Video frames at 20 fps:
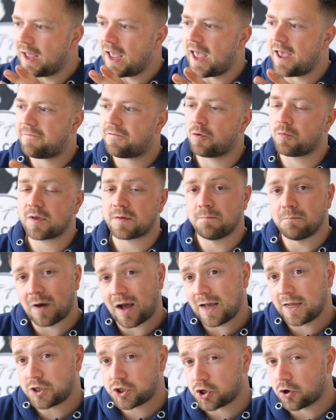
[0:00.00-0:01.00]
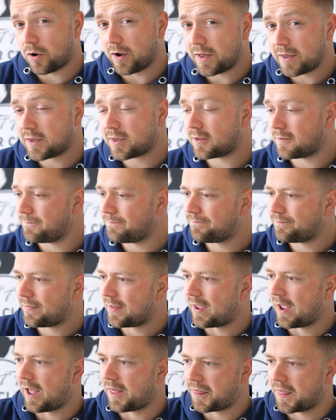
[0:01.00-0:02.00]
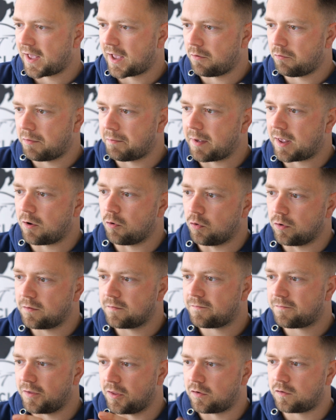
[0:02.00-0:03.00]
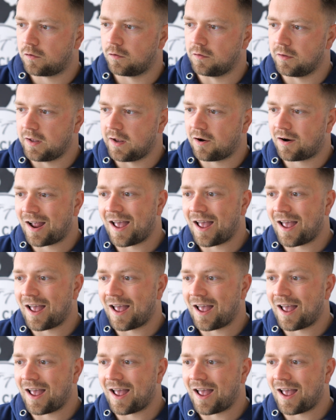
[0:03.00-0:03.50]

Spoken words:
If it was my choice, I think I would be going for the 2 litre.